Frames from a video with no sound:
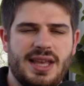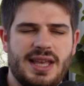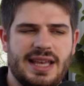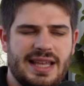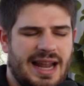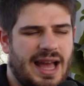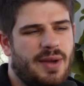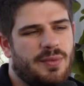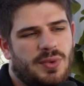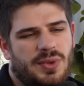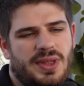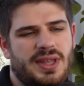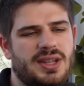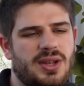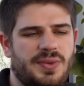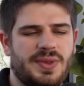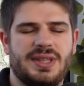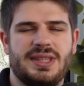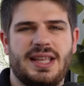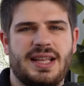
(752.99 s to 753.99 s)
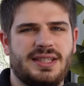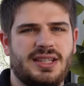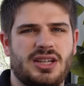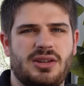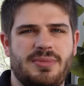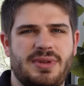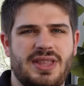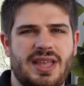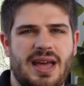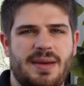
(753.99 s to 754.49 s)
And I really don't think that's going
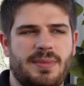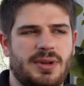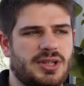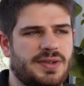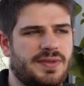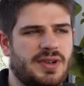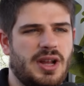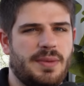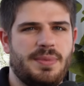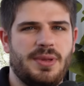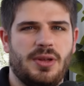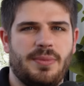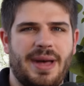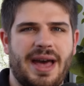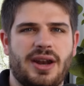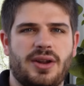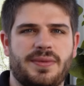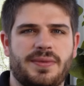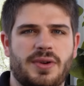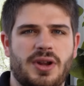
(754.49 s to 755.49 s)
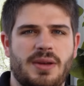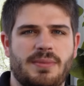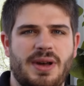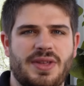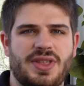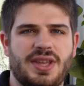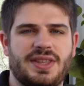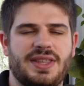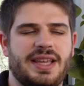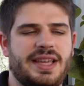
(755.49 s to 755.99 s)
to be that much of an uphill battle for him.
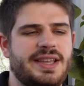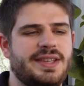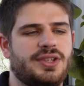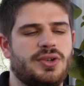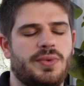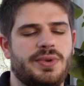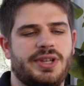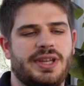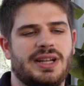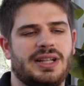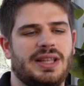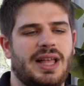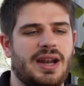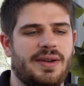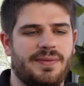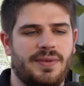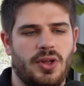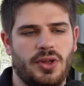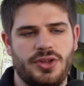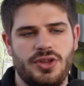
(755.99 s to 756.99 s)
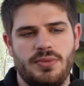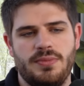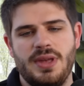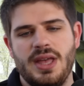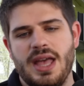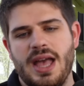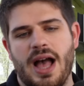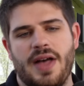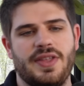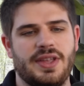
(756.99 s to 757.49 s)
I think that he's going to get a lot of volume.
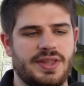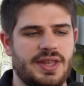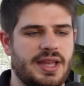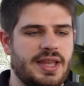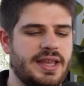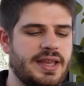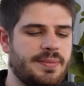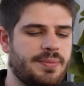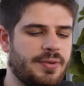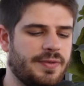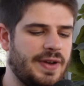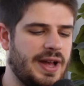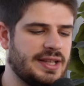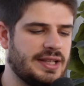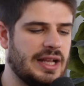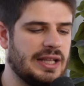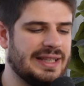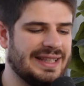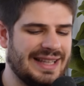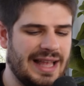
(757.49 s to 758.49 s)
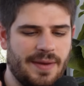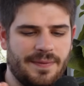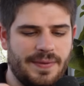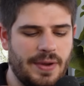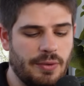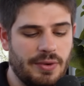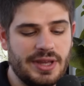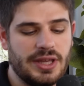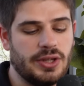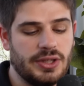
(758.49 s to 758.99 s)
I think that he provides a
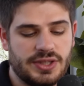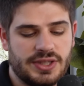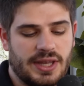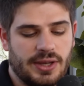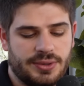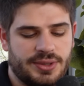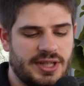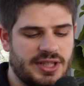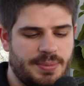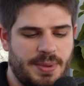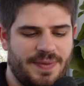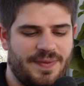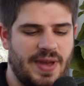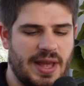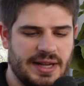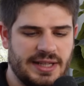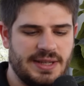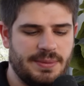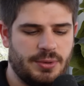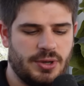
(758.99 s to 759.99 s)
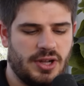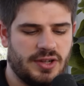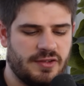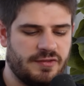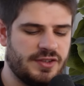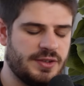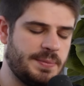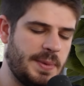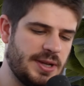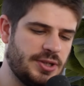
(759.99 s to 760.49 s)
very good skill set to be fantasy
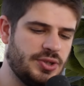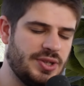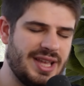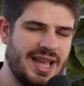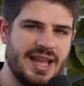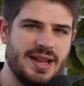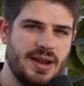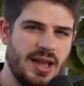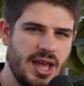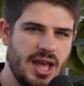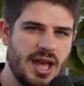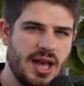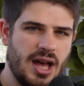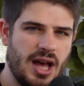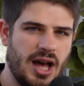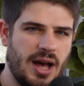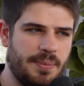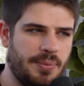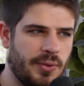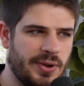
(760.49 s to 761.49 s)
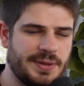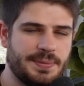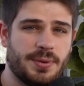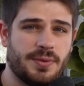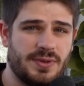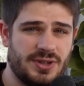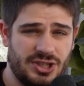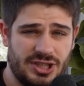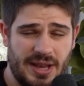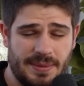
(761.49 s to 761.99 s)
productive, especially in points
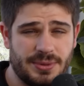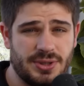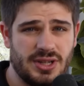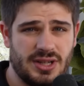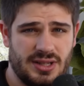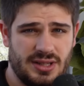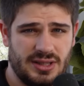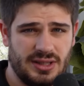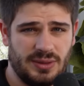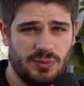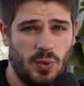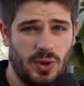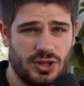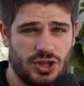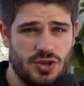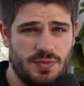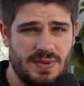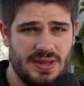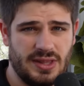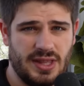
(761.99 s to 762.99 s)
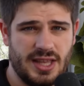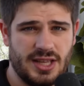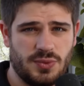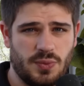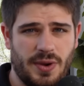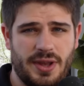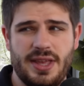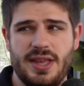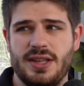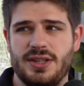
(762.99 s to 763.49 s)
per reception 1 QB leagues,
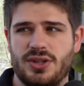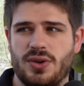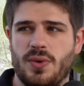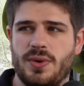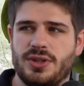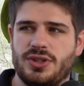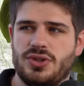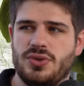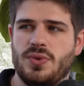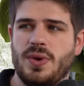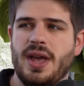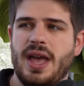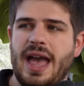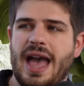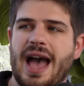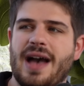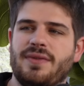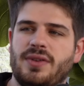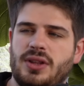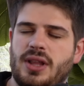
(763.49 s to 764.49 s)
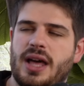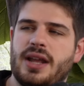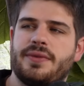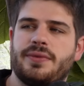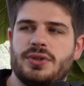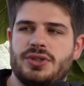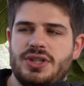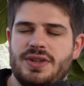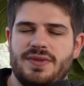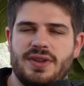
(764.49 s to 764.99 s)
where he is going to have a lot
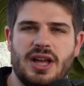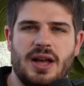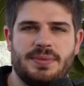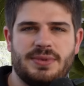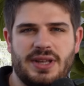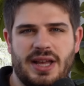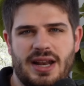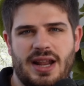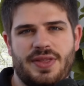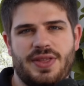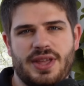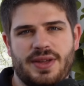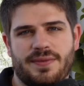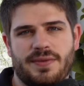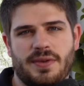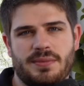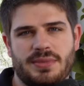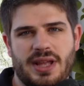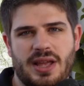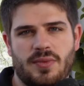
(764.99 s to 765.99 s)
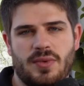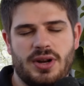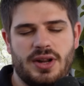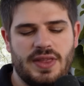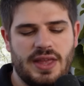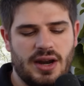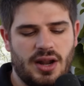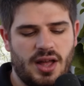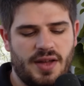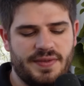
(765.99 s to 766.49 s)
of receiving upside, I think, from day one
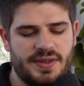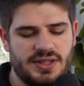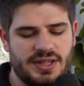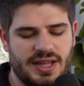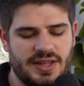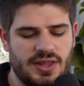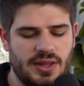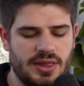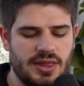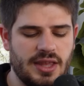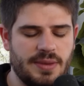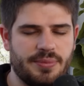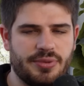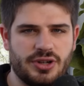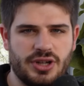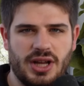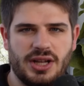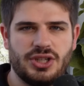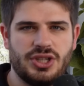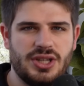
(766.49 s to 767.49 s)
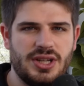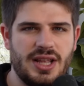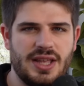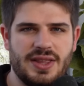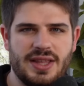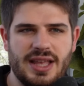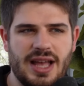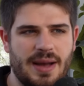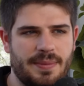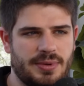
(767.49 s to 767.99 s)
in that offense. Again, the production
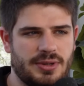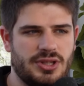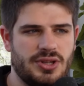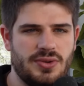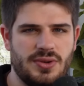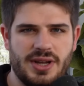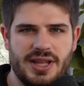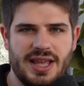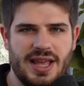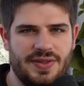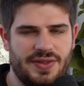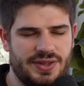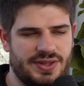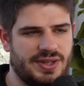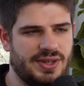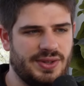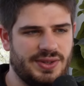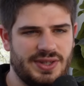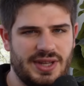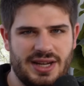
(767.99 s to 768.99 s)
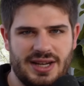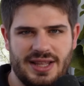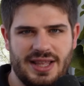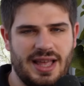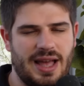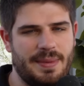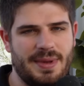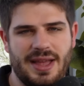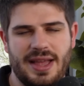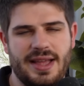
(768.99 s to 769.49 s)
and the opportunity and the skill set and
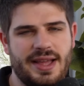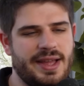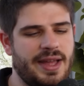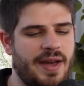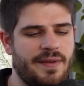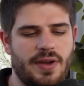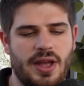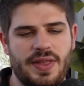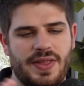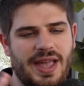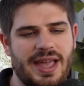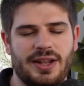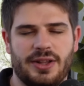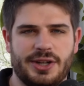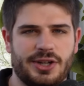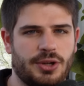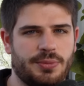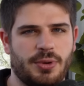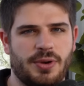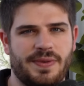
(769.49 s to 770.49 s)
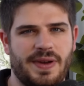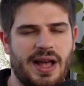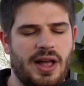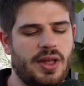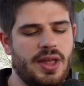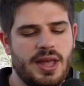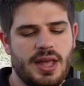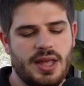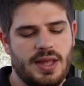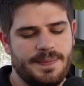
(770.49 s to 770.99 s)
the analytical
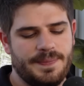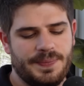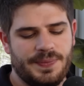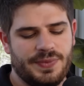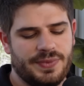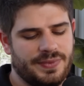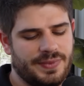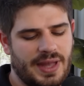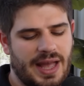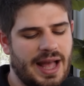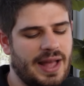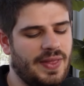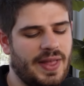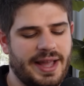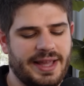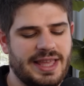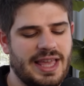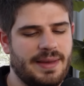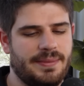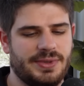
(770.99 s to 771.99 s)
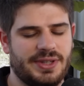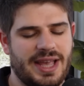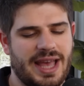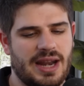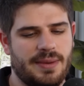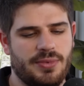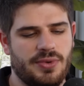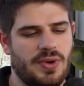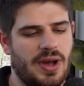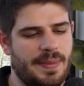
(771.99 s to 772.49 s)
profile. I like Cam
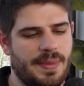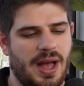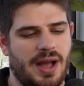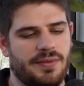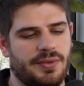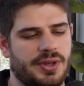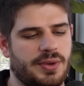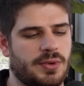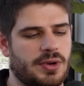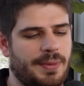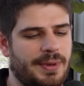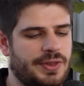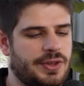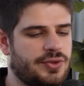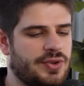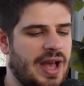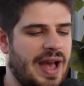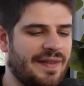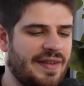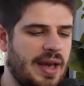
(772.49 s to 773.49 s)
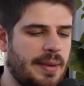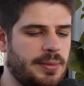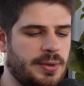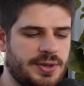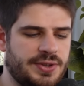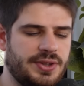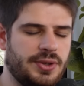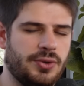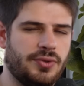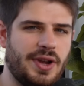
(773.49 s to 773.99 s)
Scatterboo. I'm not really worried about the draft capital.
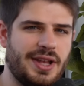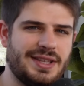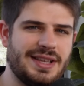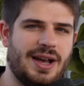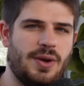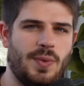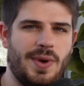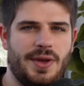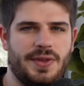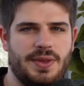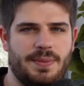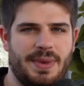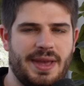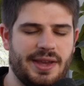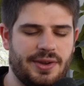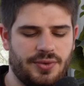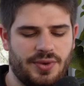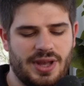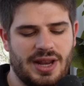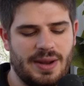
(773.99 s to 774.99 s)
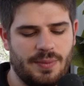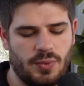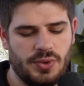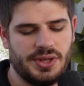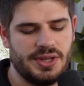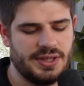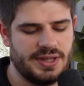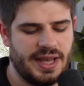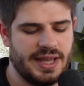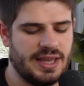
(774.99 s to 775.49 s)
He still grades out well in the bakery, and I'm
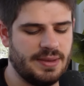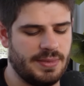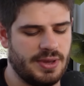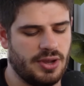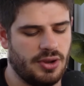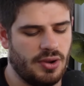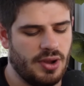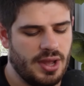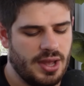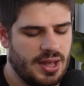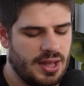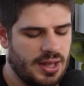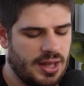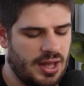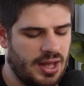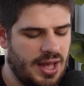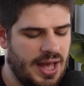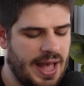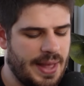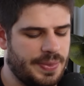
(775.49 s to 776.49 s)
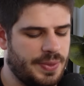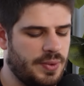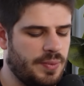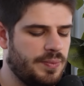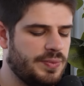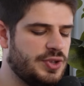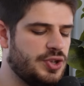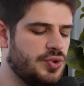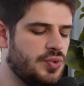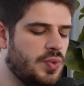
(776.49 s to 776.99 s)
willing to take him here at the
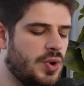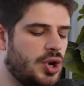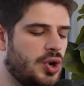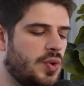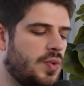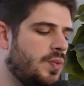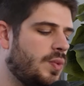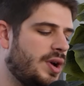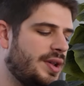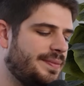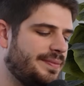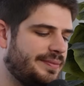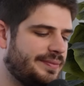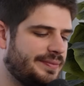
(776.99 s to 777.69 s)
201.